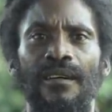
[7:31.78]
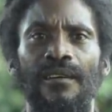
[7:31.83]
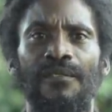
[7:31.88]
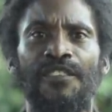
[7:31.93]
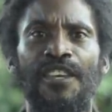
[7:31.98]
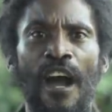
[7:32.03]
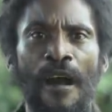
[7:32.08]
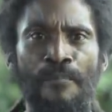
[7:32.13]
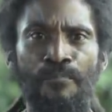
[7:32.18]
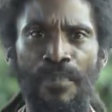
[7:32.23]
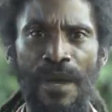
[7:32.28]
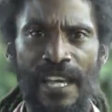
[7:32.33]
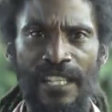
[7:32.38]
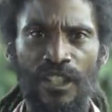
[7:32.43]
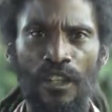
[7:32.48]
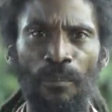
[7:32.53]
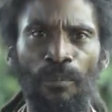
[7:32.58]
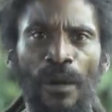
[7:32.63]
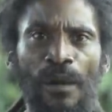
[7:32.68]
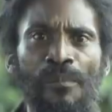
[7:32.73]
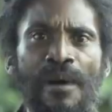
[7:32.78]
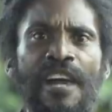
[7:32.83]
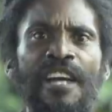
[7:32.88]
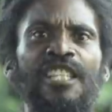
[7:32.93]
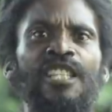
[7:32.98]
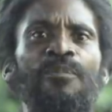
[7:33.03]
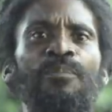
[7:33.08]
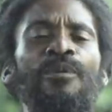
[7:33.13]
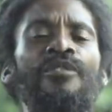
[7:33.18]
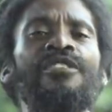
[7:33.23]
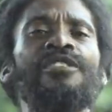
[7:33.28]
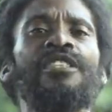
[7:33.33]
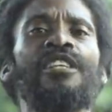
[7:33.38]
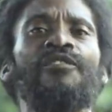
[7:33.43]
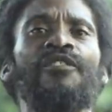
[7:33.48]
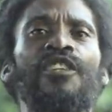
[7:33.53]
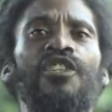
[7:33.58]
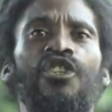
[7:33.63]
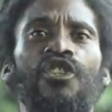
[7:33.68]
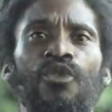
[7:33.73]
They are based upon my experience of
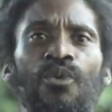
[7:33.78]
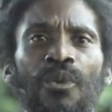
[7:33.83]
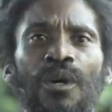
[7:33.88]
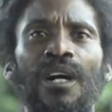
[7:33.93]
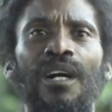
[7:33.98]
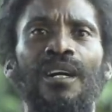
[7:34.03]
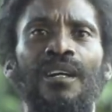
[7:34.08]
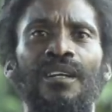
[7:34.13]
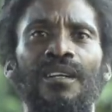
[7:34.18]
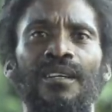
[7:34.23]
Yeshua.